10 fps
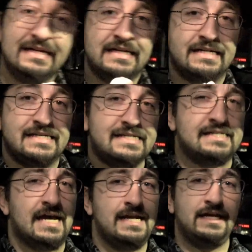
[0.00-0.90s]

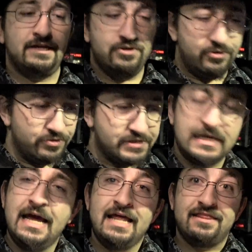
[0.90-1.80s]
Exciting news
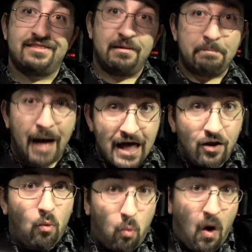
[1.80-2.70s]
the
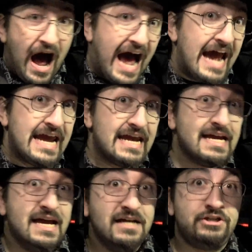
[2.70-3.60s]
Model Y
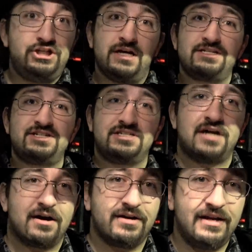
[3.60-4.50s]
just
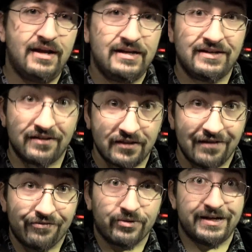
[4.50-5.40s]
started
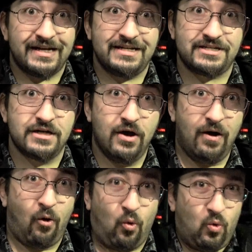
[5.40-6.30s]
deliveries.
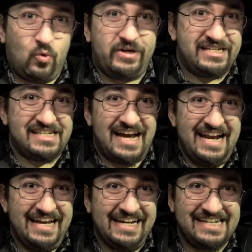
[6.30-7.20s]
Oh,
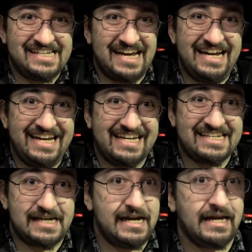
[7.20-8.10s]
exciting, exciting,
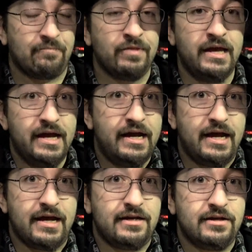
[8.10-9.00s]
exciting.
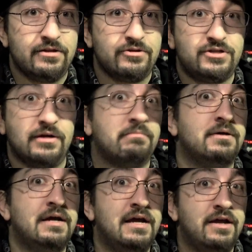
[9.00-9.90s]
And there's some